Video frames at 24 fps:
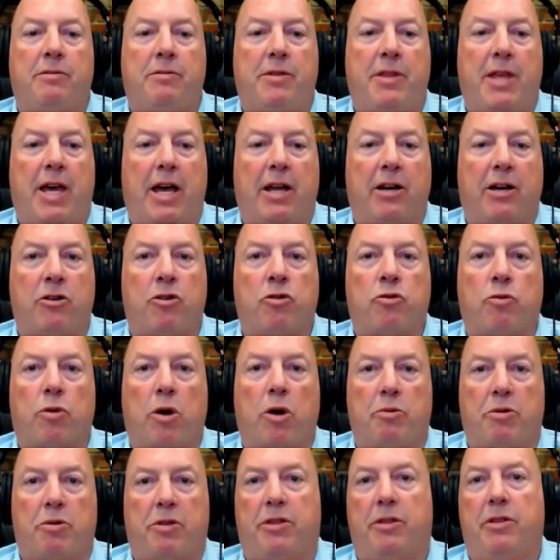that
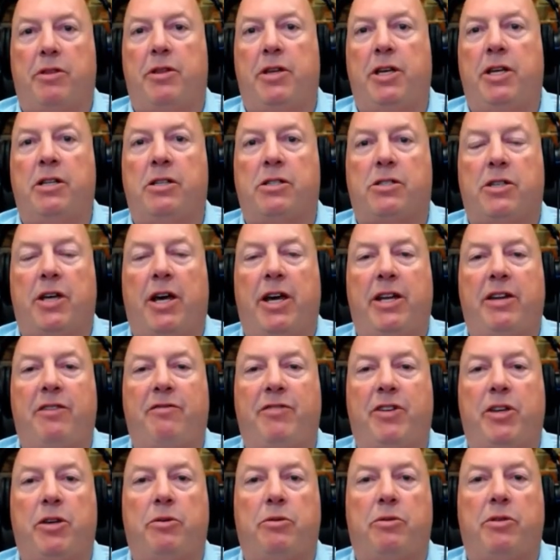growth inside
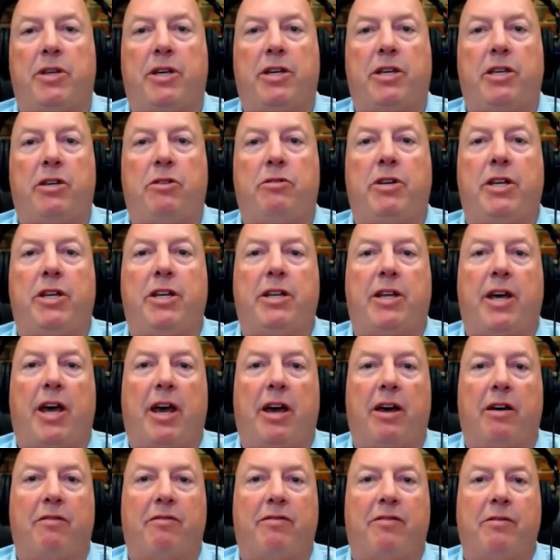of you that you need to
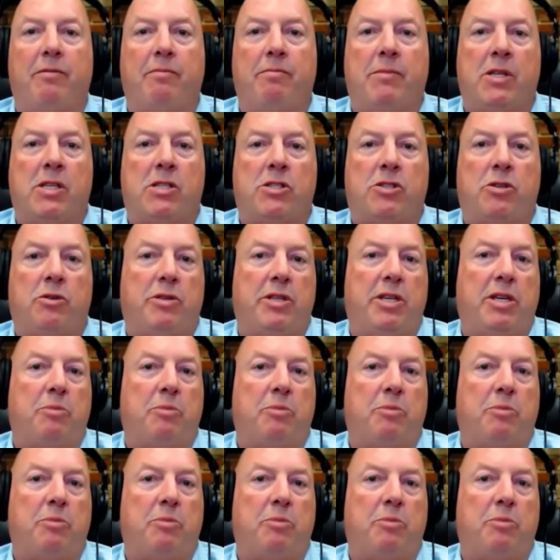have? So the